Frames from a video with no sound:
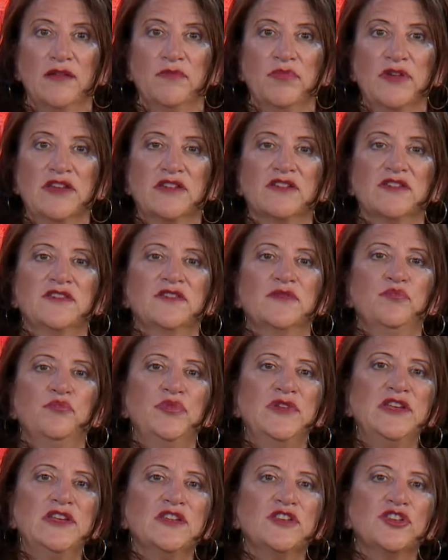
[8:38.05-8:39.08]
Because the
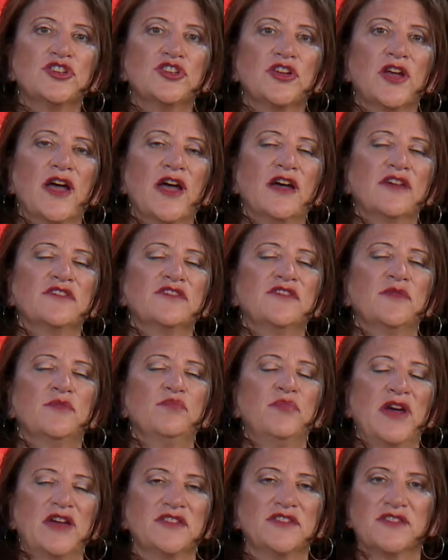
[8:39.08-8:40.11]
beach has the
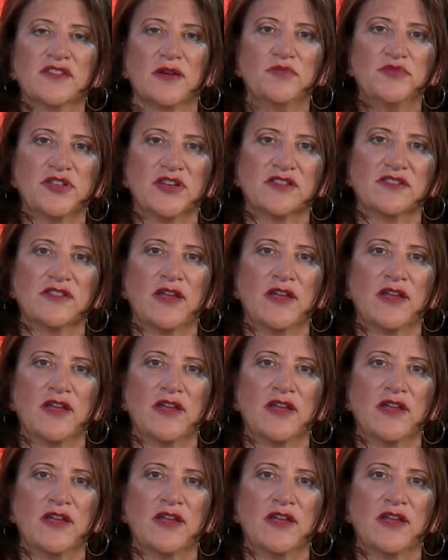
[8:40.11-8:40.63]
best subjects.